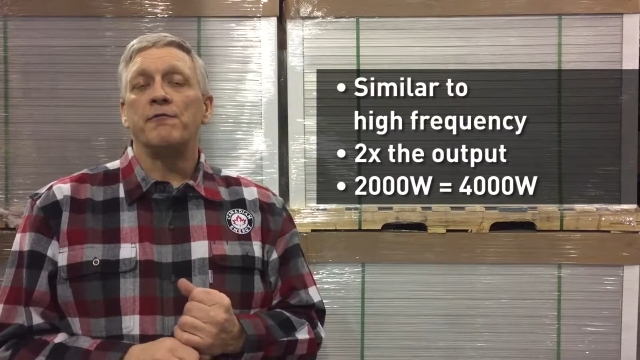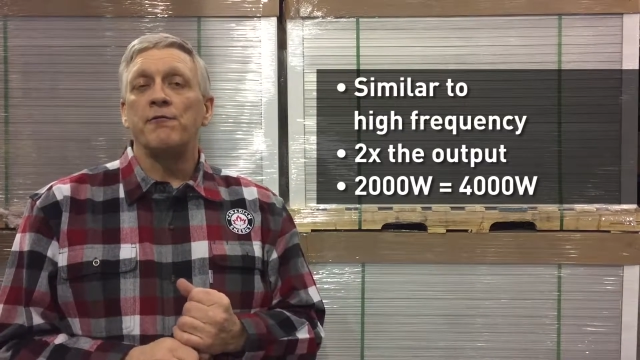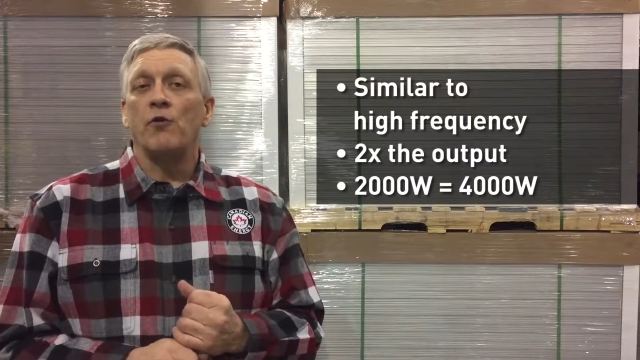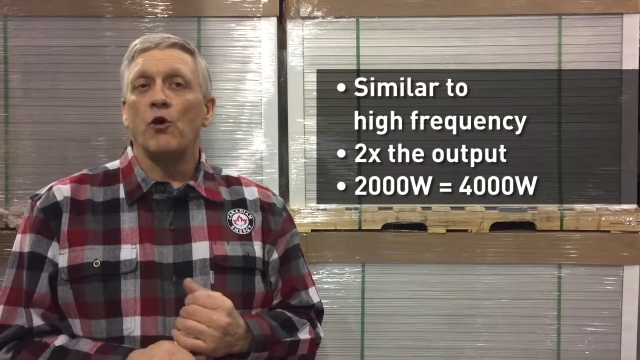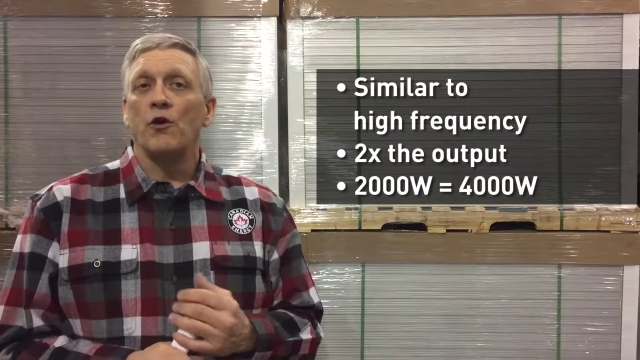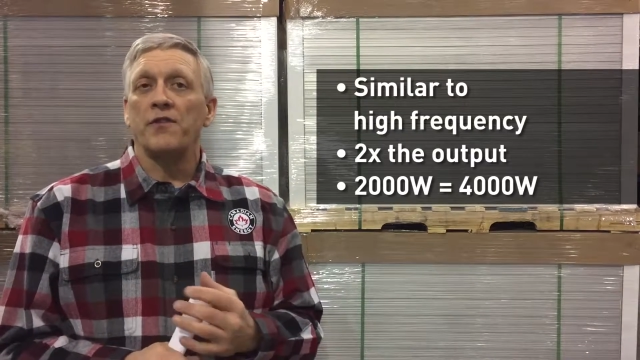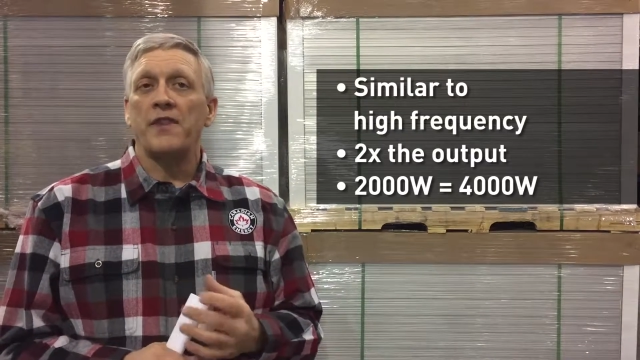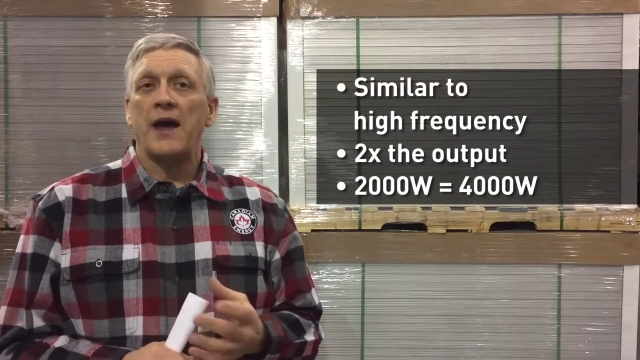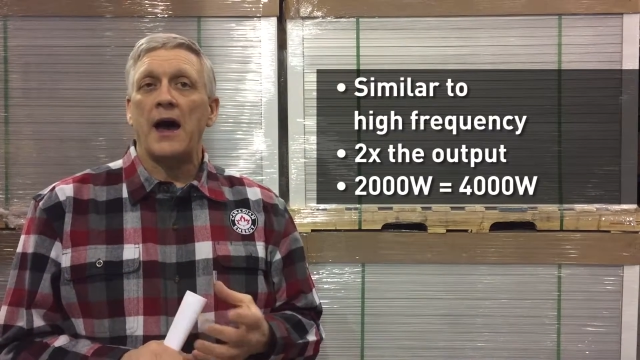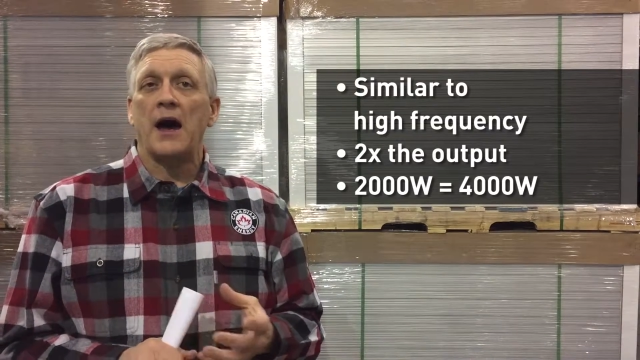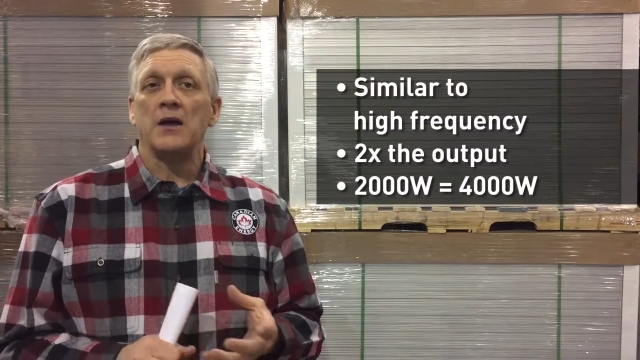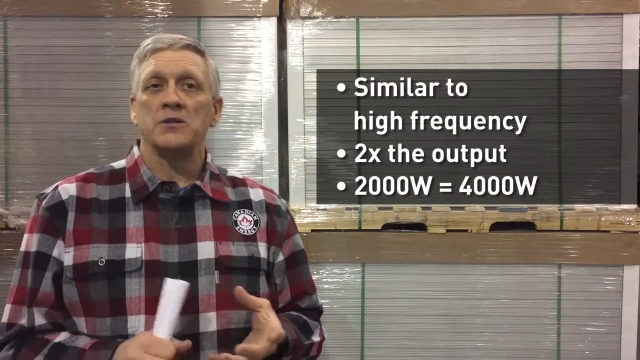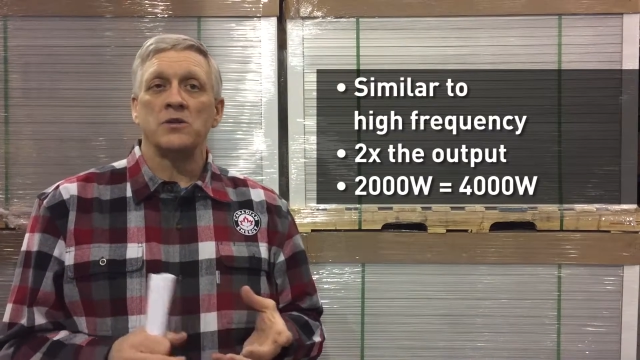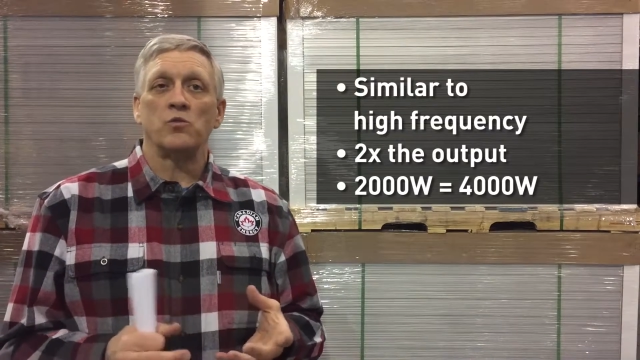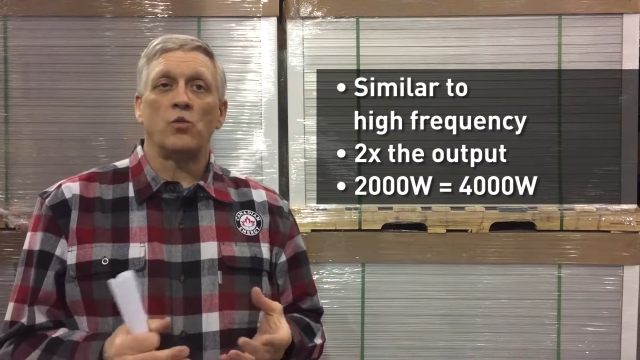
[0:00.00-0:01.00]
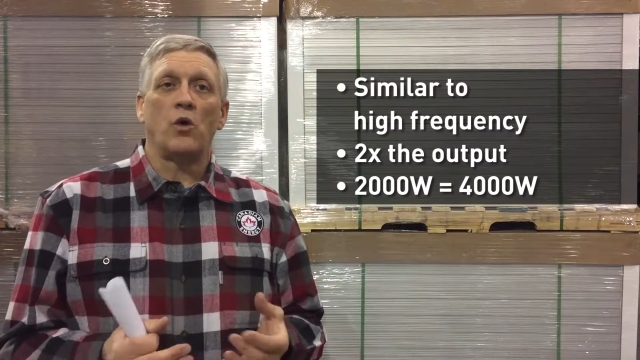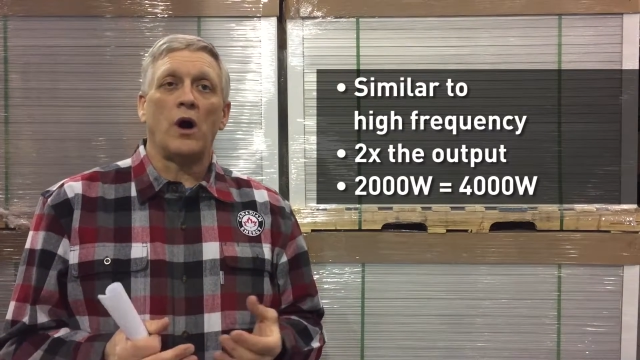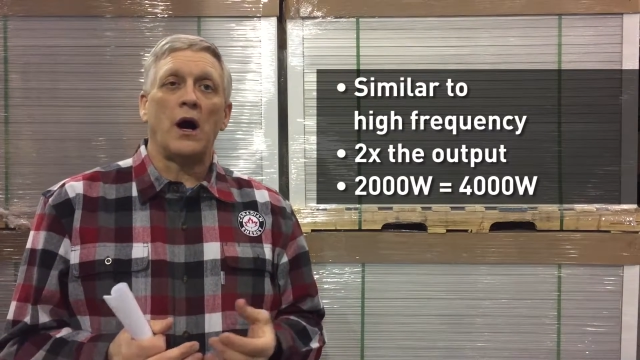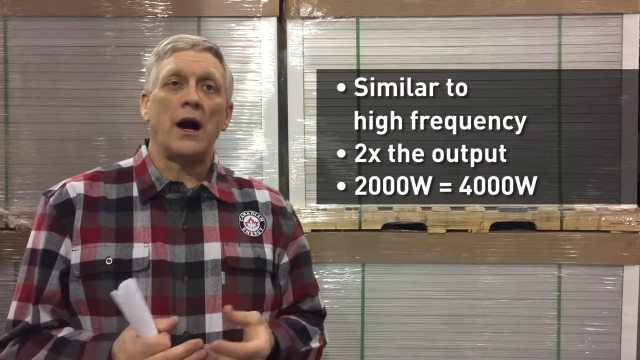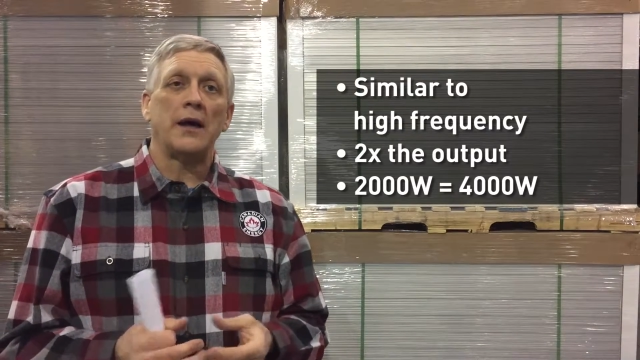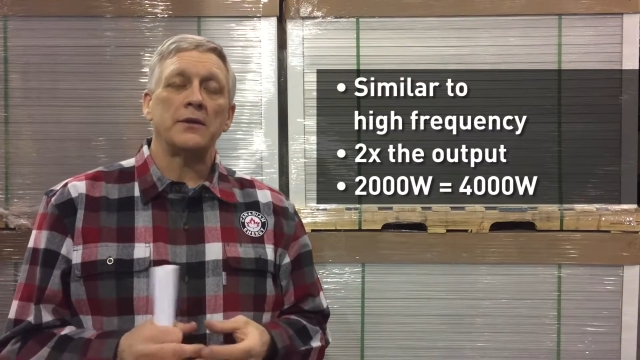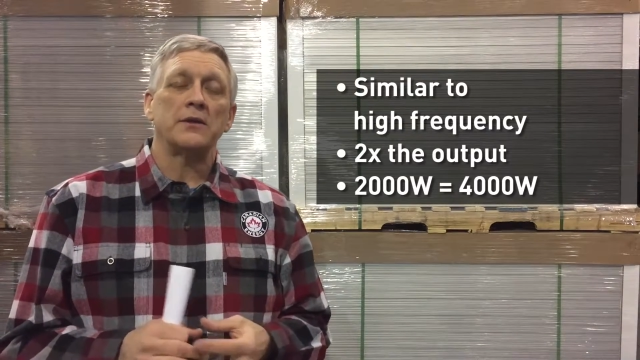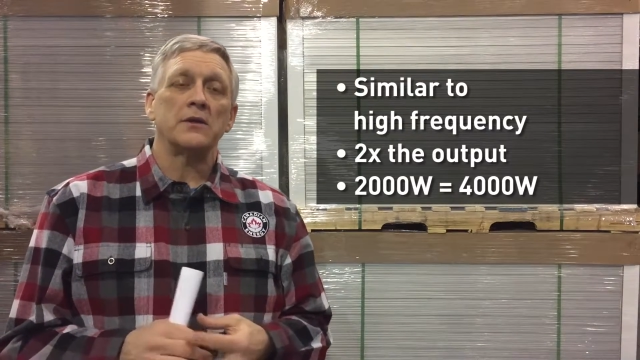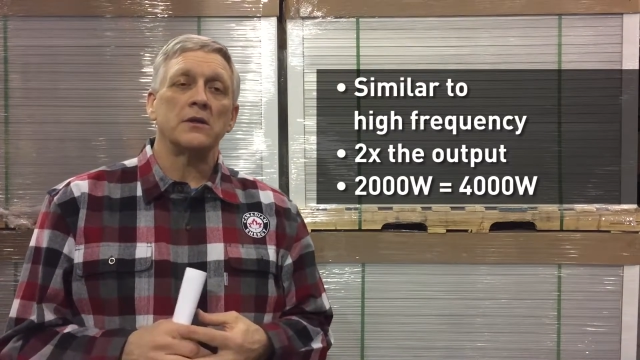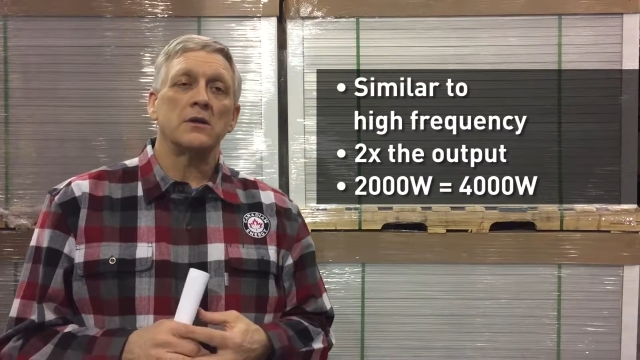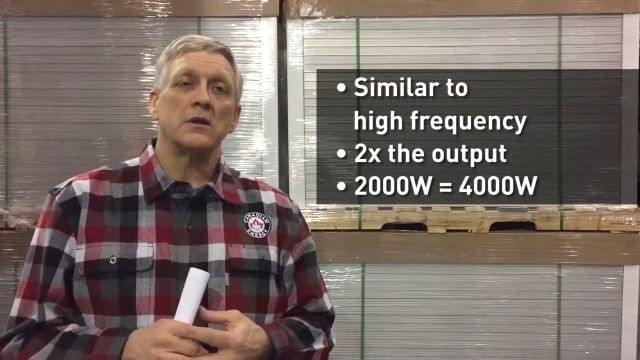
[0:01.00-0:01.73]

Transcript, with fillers: 4000 watt